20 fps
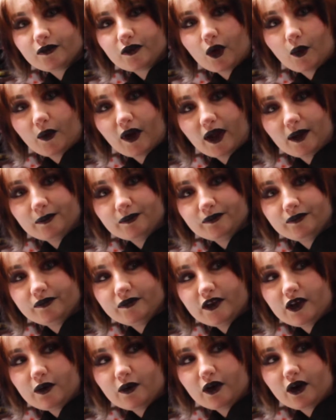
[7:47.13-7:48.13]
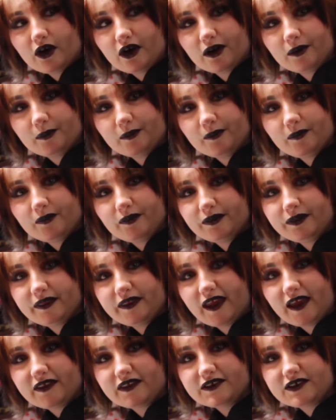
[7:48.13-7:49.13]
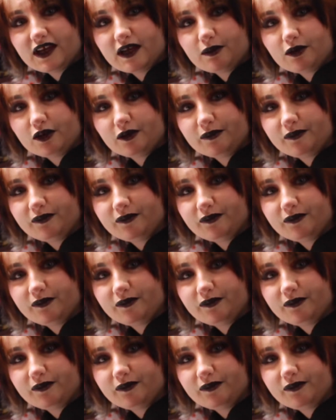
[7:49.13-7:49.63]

Okay, here we are at the table.